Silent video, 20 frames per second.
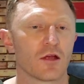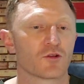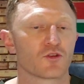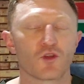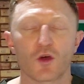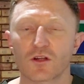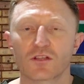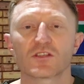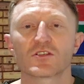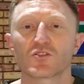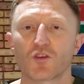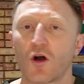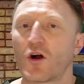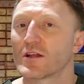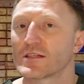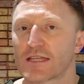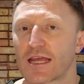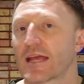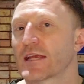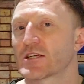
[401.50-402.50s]
Doctors
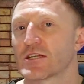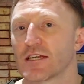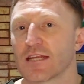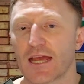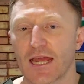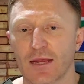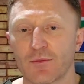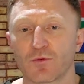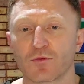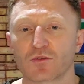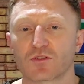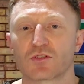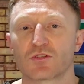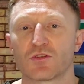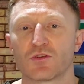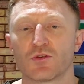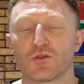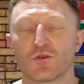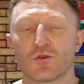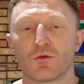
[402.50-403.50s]
aren't actually able
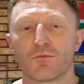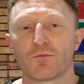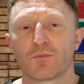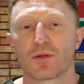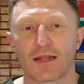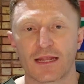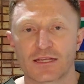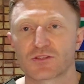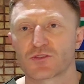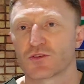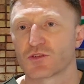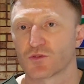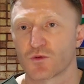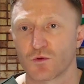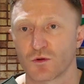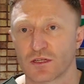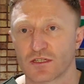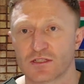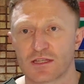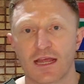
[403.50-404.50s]
to place those
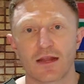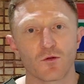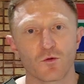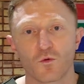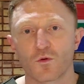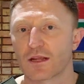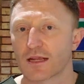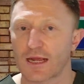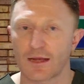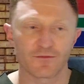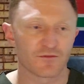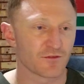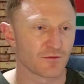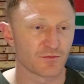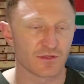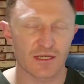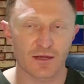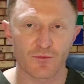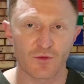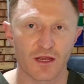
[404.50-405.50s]
orders. That order comes from
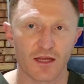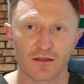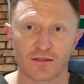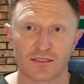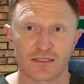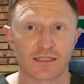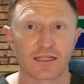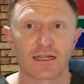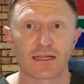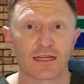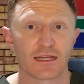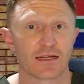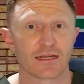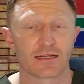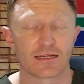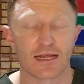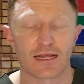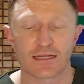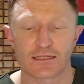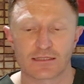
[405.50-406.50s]
somewhere else sitting at a
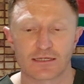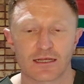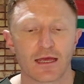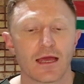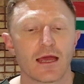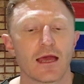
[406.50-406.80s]
desk.